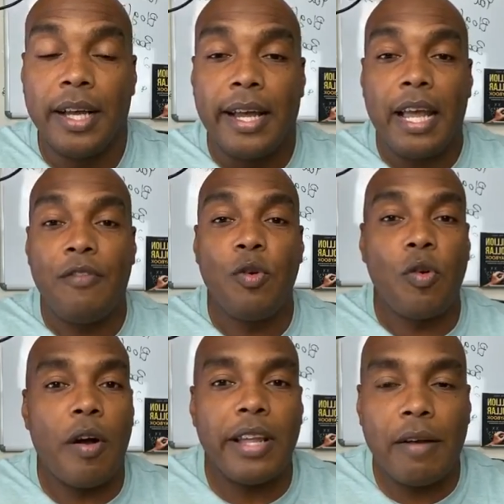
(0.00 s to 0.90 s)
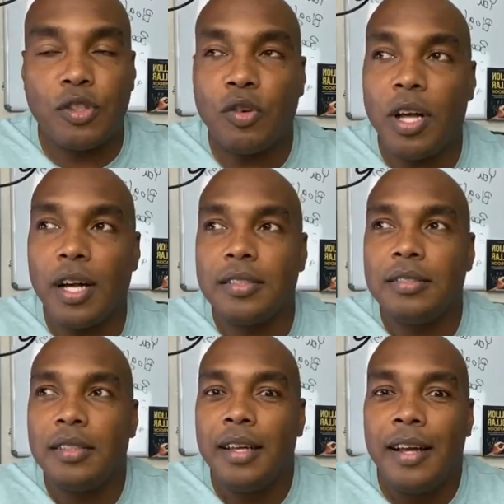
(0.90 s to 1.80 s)
If you already have trucks,
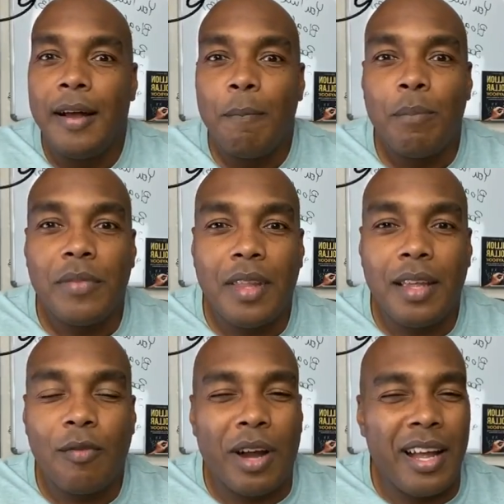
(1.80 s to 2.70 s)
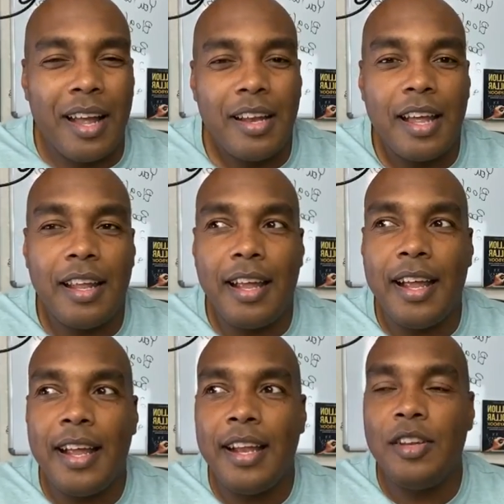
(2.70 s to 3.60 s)
right? And,
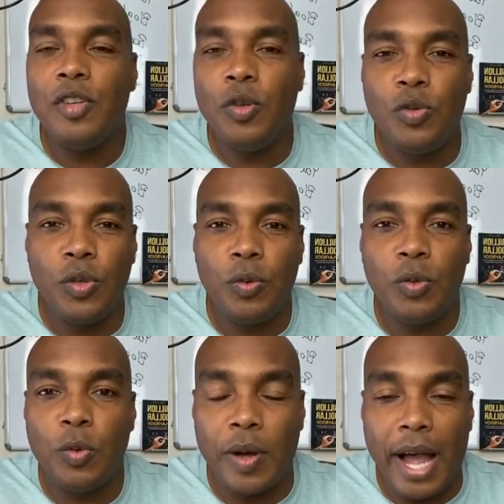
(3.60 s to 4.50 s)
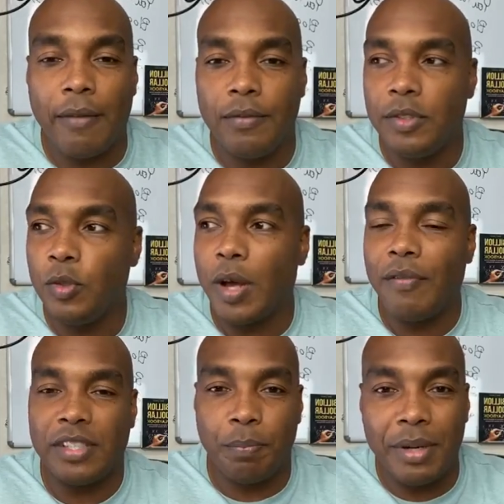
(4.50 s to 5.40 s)
and you do you have you have
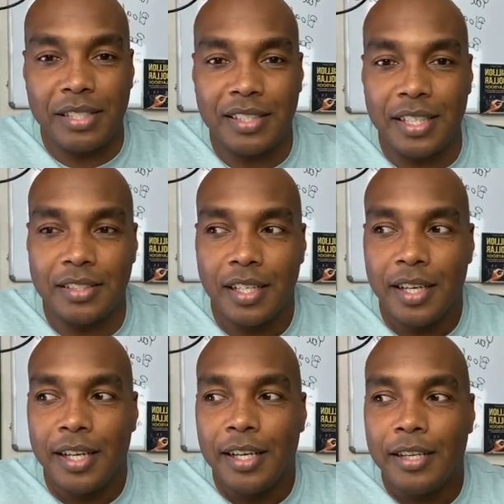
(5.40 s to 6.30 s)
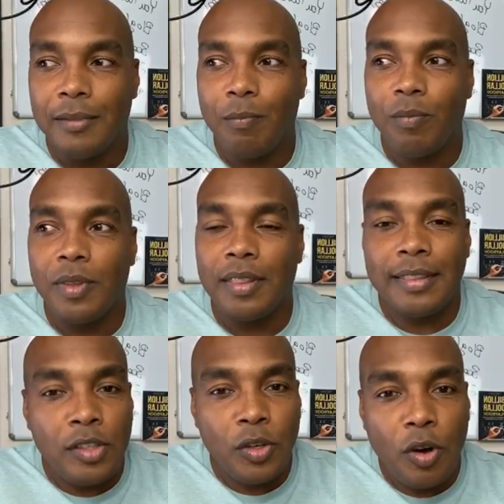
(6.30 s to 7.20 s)
this business.
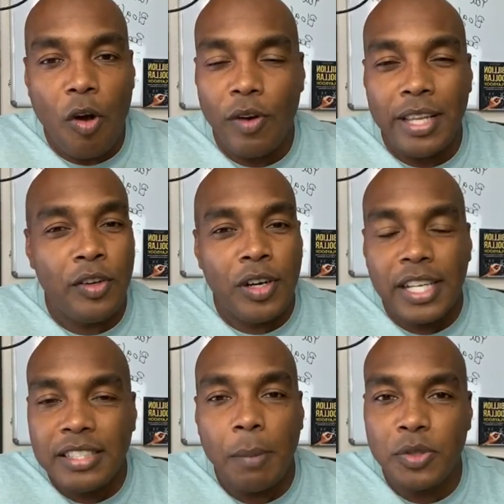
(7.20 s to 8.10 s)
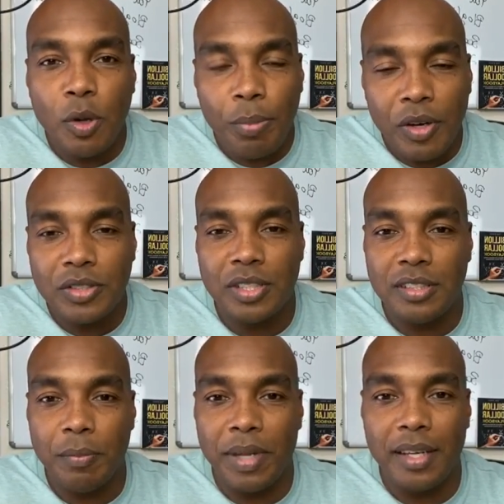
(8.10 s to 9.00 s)
You're already you're an exceptional person to
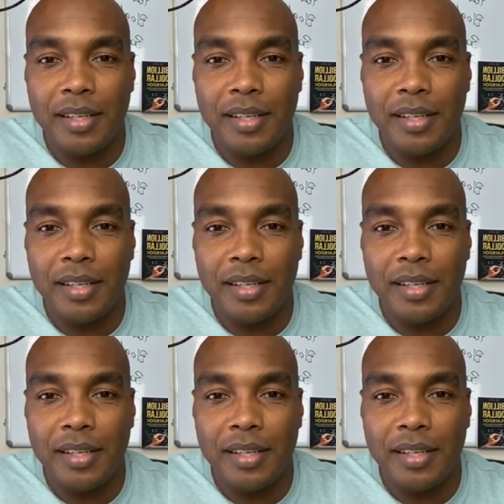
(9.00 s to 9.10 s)
me.